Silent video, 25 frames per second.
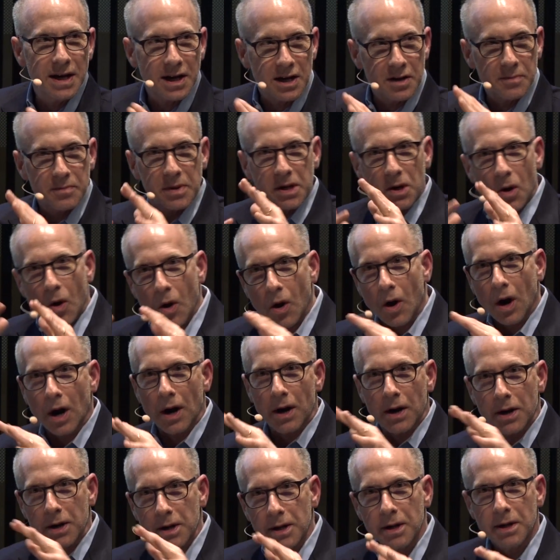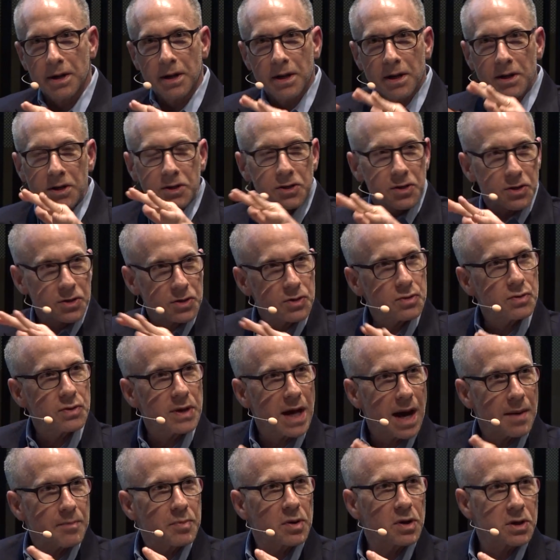can be hard to do
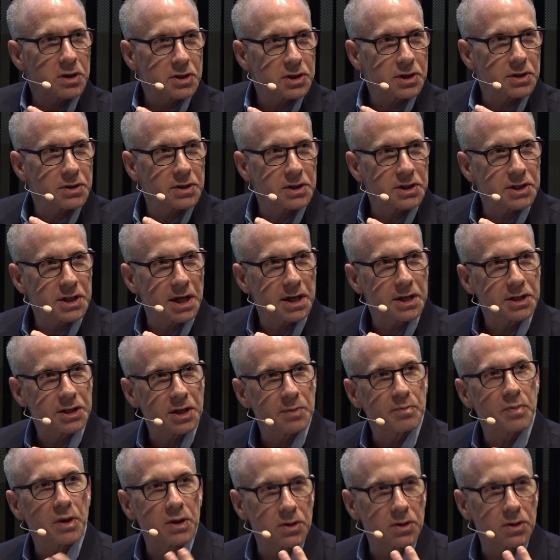that personalization,